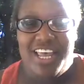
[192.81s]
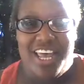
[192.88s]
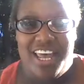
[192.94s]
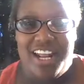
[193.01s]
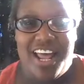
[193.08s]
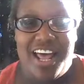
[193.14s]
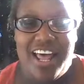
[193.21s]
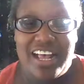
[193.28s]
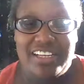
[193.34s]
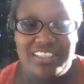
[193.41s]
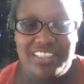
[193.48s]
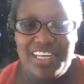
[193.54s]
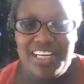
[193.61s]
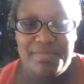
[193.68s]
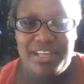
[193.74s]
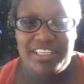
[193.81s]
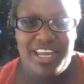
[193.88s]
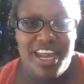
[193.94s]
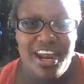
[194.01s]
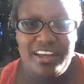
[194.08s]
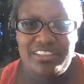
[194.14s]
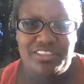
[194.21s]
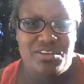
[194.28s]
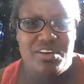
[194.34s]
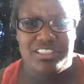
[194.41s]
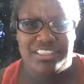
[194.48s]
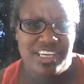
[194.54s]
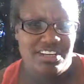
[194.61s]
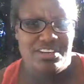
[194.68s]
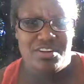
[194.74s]
And I, I seen them at the hair store.
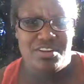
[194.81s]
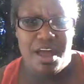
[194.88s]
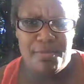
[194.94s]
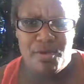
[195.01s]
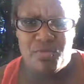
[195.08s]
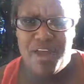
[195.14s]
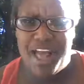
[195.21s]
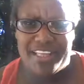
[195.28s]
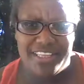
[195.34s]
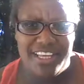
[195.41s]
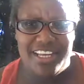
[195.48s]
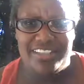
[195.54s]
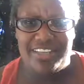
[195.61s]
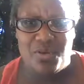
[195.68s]
say, you know, I'm gonna rock these.